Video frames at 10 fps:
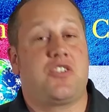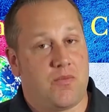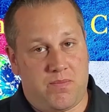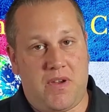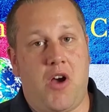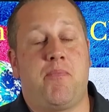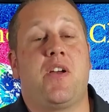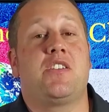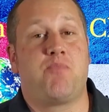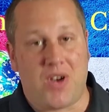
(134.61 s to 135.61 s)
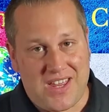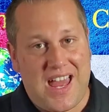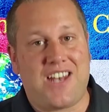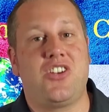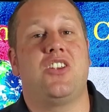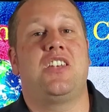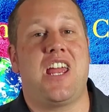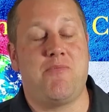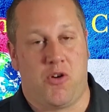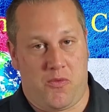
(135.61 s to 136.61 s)
don't you help us bring that to the
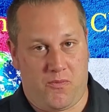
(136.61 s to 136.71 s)
table?